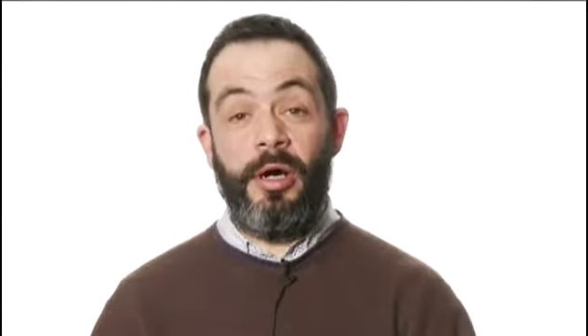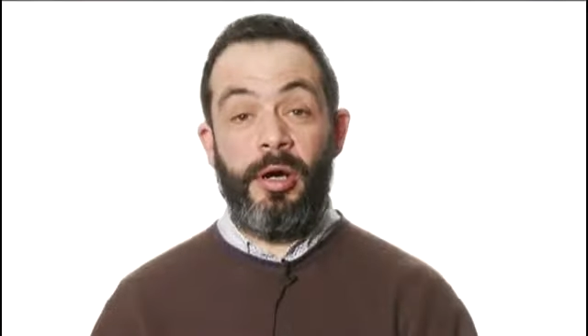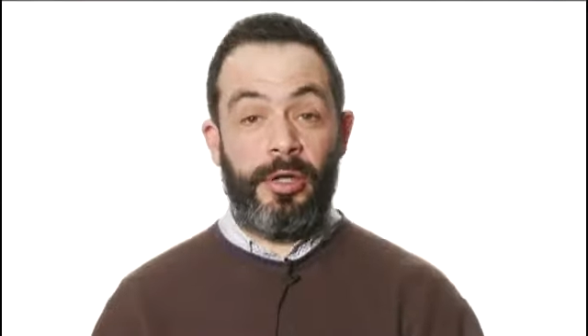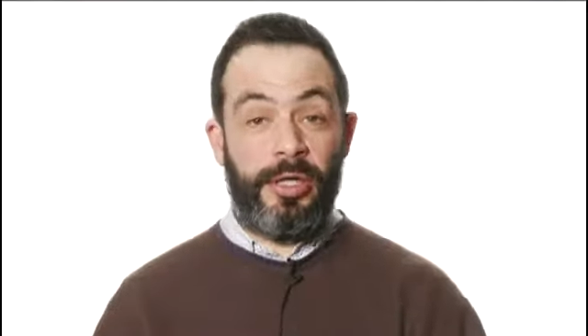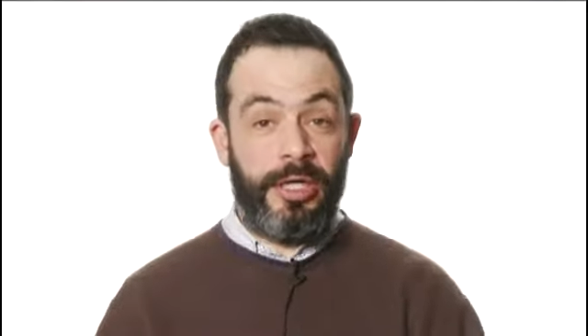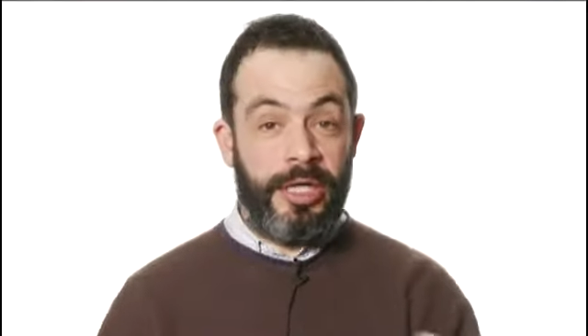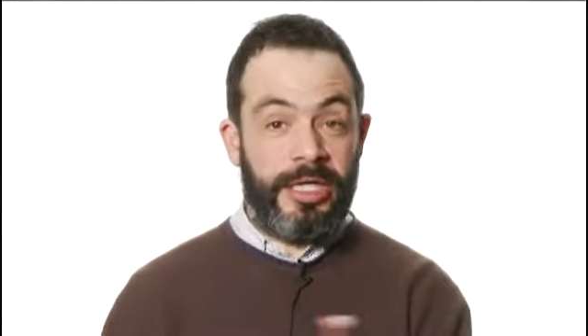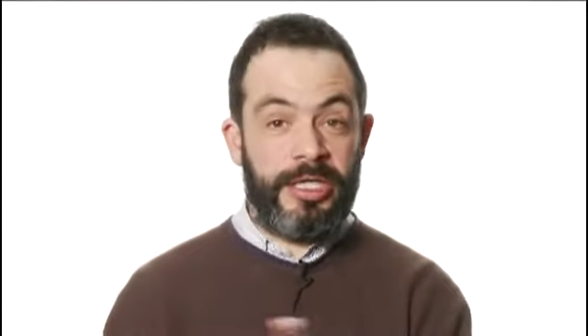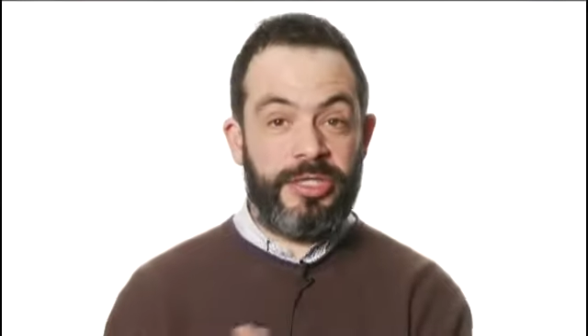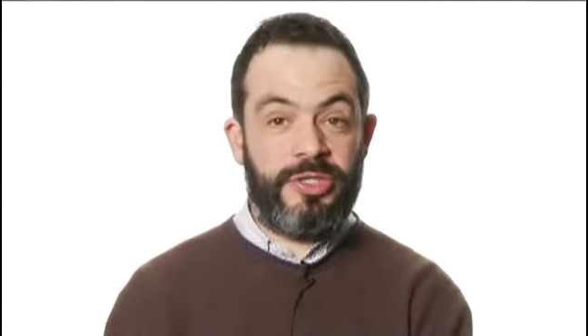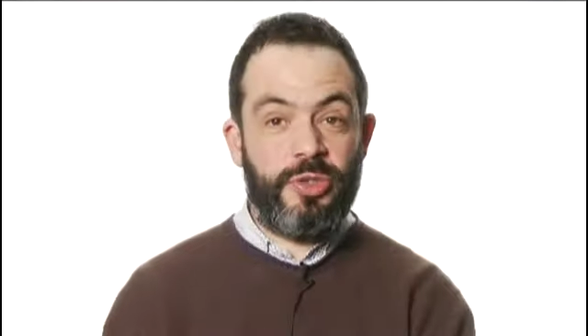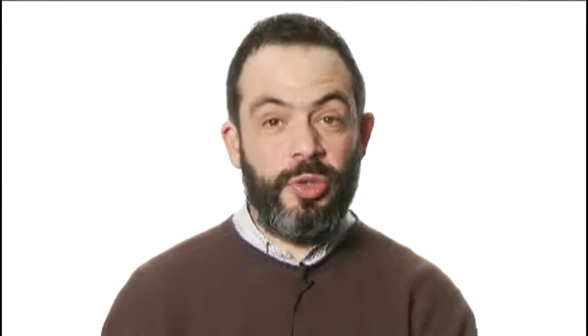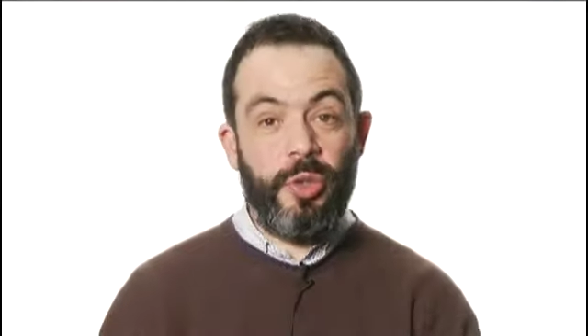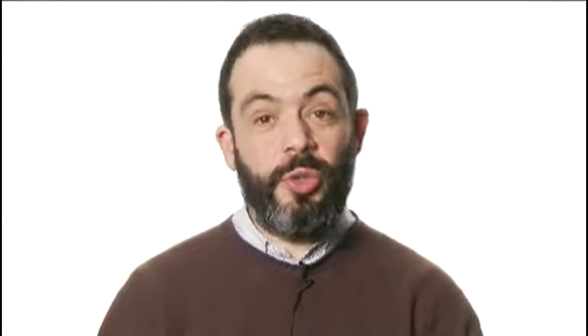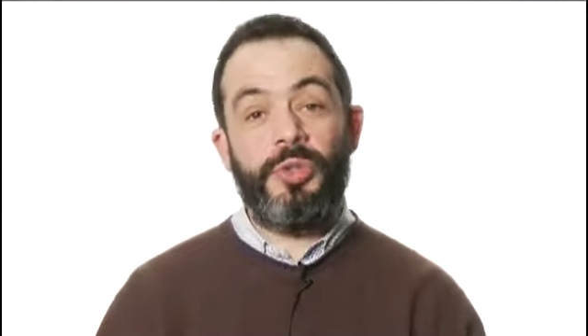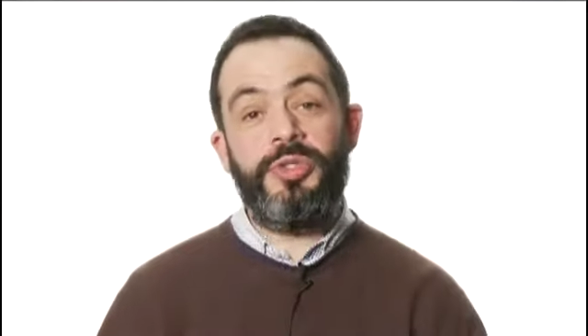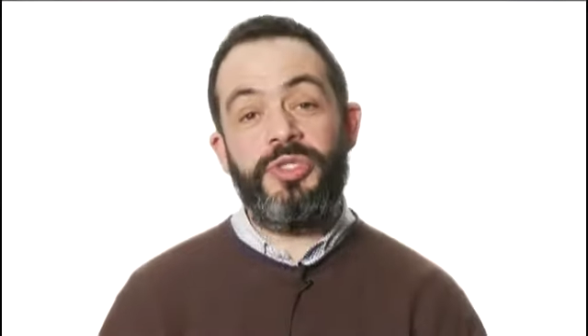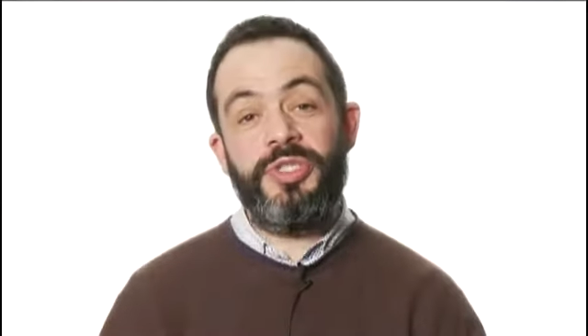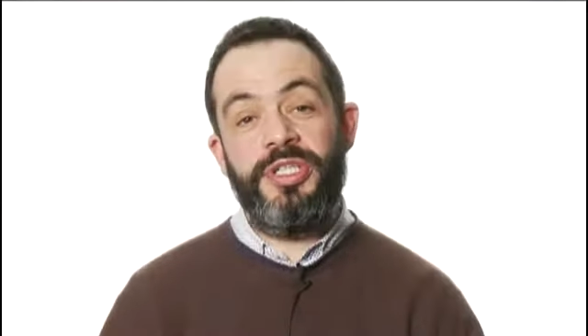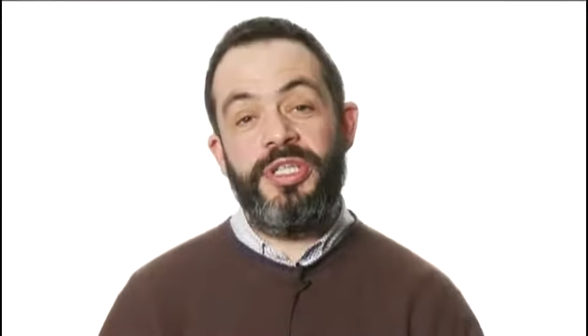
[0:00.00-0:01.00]
on an
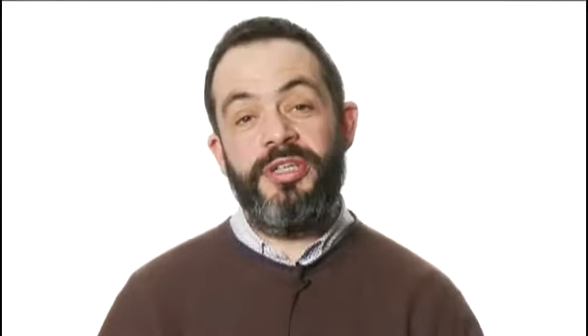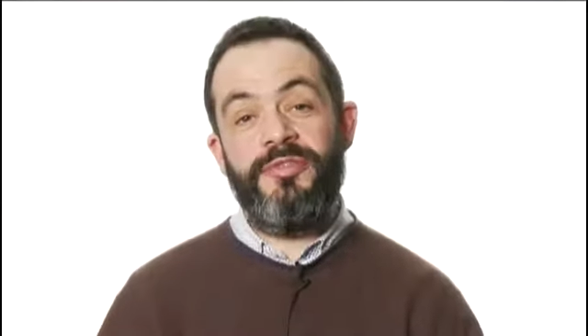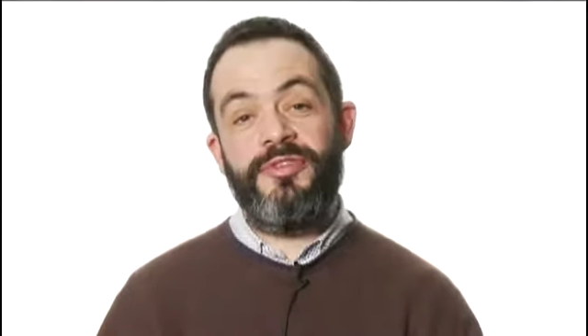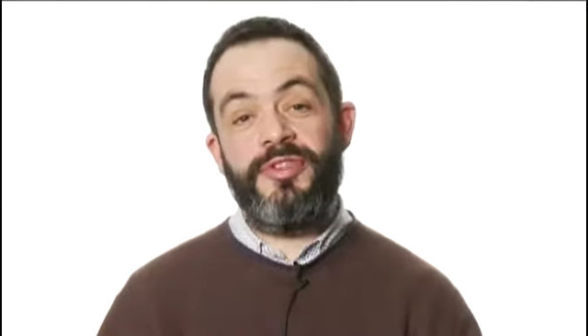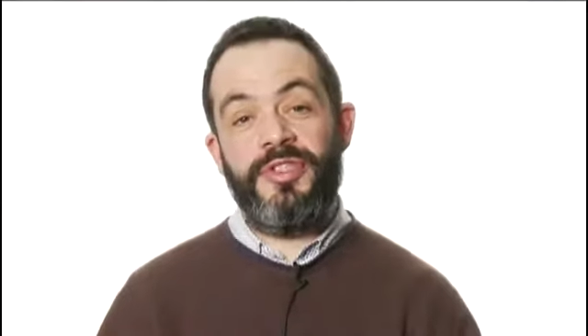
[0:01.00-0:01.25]
exhaustive